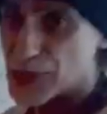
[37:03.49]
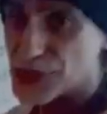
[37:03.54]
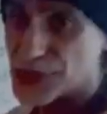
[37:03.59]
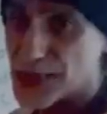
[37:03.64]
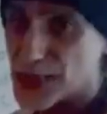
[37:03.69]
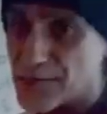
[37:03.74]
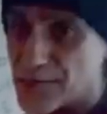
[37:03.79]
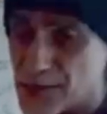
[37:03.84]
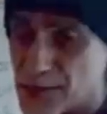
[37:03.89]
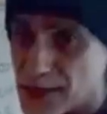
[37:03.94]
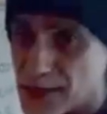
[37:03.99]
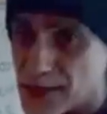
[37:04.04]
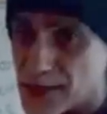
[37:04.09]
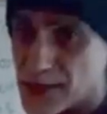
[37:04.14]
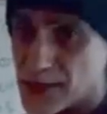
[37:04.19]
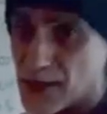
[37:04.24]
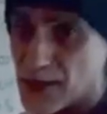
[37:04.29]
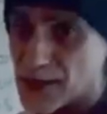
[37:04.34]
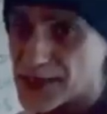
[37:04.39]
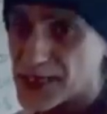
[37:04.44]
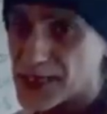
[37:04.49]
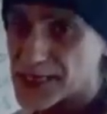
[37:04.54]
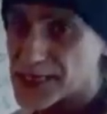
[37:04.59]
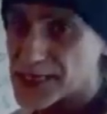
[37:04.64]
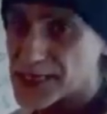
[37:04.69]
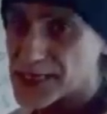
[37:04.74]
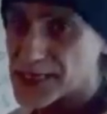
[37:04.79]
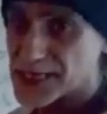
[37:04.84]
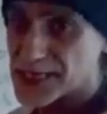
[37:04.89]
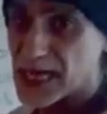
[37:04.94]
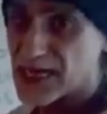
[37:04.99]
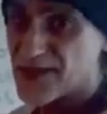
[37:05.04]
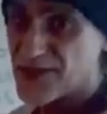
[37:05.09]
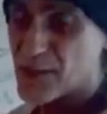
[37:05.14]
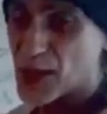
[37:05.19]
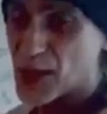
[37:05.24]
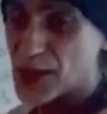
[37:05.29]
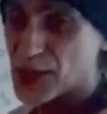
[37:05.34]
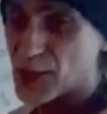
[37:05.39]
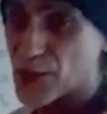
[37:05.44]
Christian name, I get
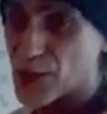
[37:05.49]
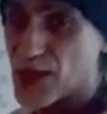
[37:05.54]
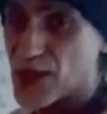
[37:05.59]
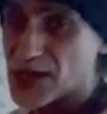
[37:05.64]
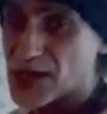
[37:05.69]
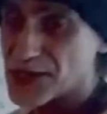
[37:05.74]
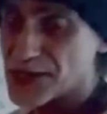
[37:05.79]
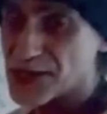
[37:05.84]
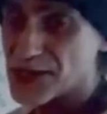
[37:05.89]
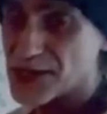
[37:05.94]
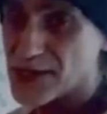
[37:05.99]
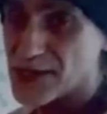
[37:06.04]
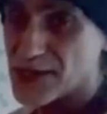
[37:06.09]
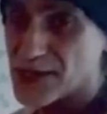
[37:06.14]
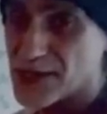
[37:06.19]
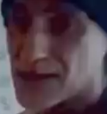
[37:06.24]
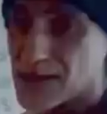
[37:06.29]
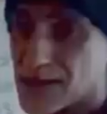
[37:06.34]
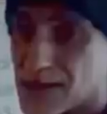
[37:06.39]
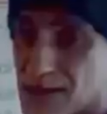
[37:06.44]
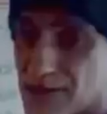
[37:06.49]
saved by Christ.